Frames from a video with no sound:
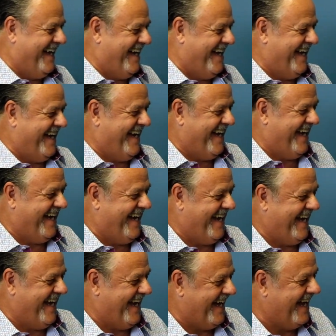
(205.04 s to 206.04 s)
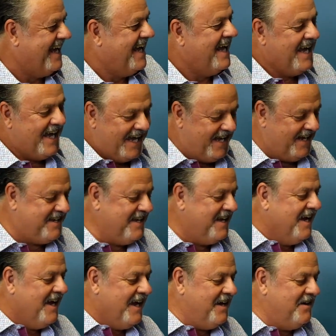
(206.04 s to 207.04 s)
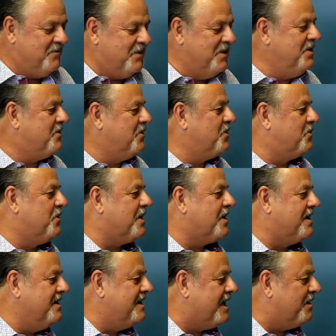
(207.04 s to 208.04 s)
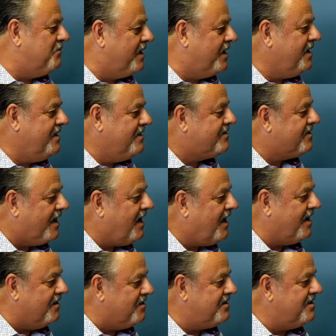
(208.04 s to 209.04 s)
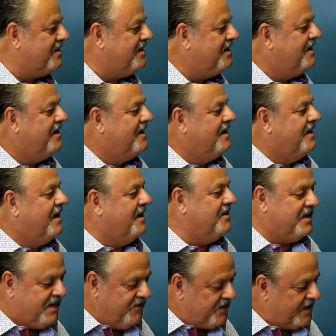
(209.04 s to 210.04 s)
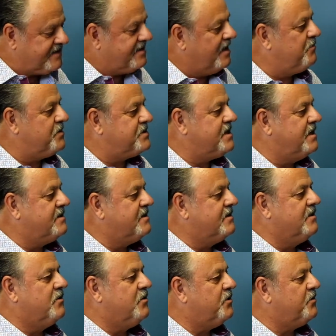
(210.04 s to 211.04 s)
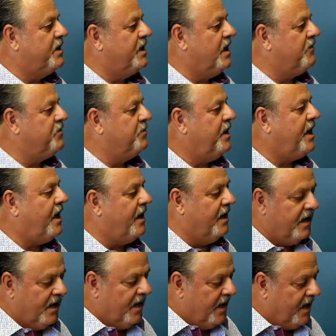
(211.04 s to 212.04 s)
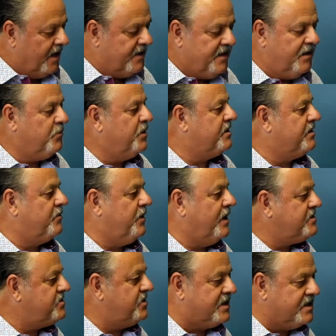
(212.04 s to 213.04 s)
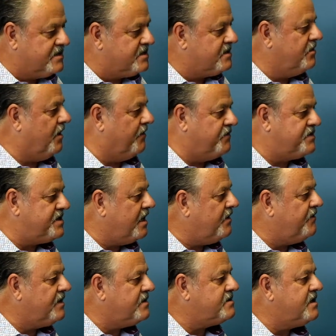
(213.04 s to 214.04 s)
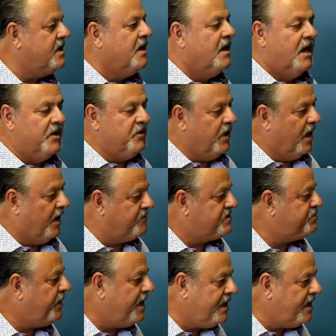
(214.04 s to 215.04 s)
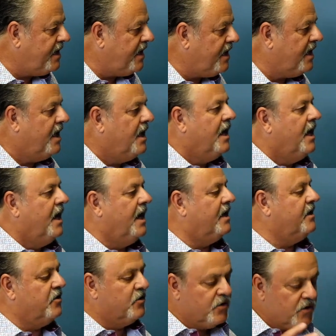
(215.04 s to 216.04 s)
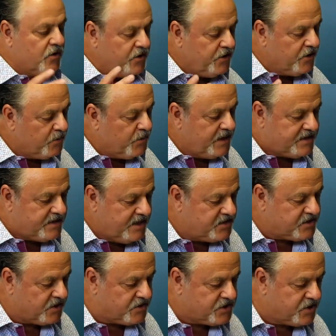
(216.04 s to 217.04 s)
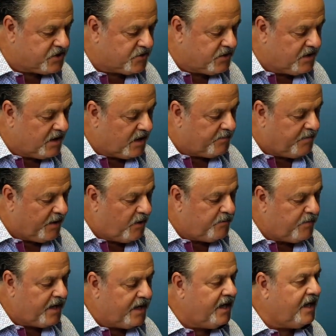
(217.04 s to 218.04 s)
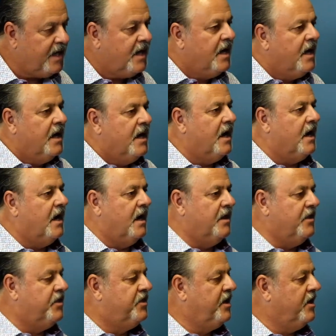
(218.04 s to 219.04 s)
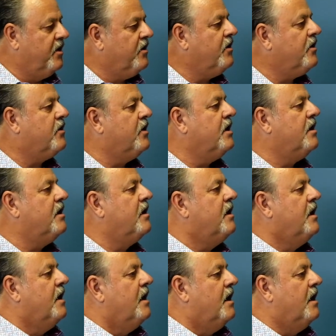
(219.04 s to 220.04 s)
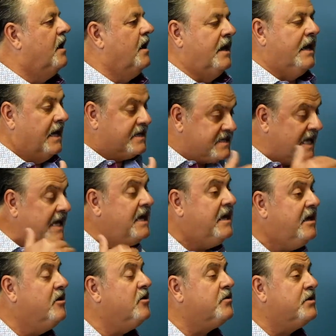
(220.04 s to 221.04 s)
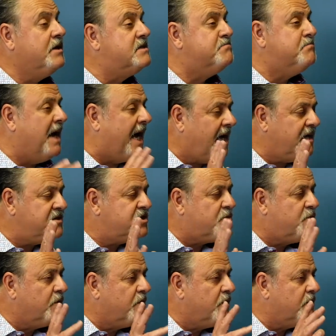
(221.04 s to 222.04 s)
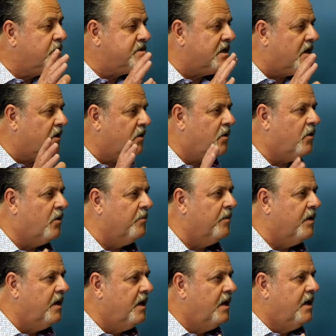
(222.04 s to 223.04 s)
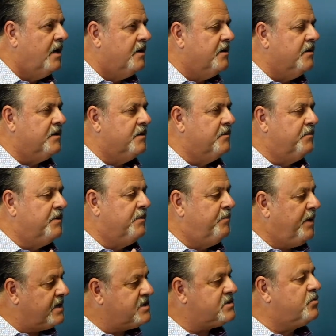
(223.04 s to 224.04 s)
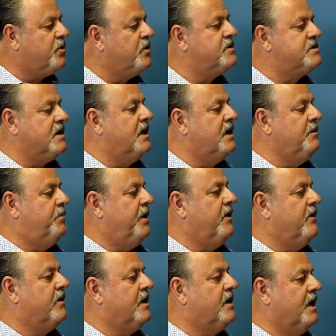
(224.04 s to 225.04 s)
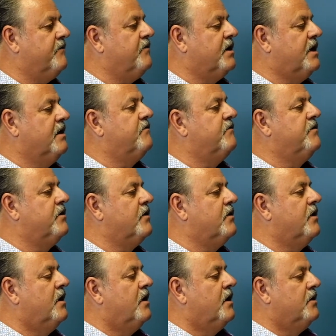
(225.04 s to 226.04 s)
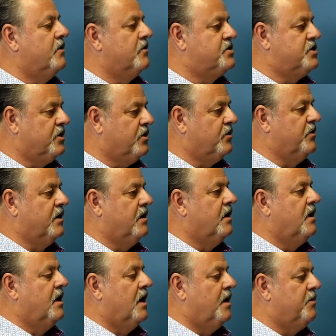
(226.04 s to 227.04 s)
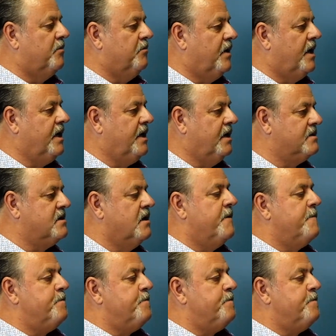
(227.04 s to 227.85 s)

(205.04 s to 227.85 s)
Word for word: That's right. Yeah. and, and, when you go to work and you get money, you tithe. Mm -hmm. And you give that 10% to the Lord right off the bat. And then with the rest, you can you have savings and you have spending. And the earlier we teach our children about money, uh, they're going to uh, and as they hear these magic words in our home, the, the, the, best words any parent can ever give their, their children about money is,